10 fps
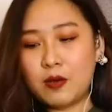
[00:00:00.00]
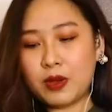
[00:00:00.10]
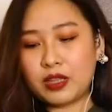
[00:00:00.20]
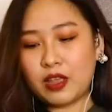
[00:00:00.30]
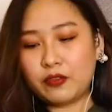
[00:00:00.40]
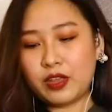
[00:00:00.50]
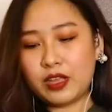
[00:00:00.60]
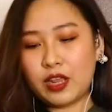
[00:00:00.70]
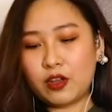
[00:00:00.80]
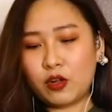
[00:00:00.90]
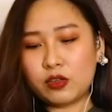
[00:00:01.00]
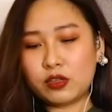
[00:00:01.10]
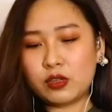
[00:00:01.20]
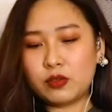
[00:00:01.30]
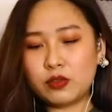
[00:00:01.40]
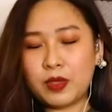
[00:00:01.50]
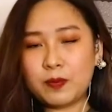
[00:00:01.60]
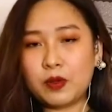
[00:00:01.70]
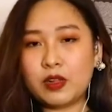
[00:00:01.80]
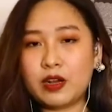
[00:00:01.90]
but I feel like also the
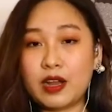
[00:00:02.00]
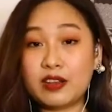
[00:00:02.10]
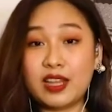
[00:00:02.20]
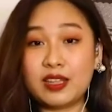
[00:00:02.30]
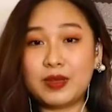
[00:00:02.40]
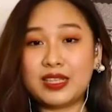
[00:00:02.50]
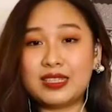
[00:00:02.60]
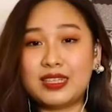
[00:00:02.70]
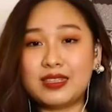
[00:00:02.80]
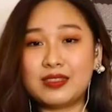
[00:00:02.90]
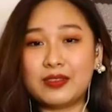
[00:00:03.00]
people around that business.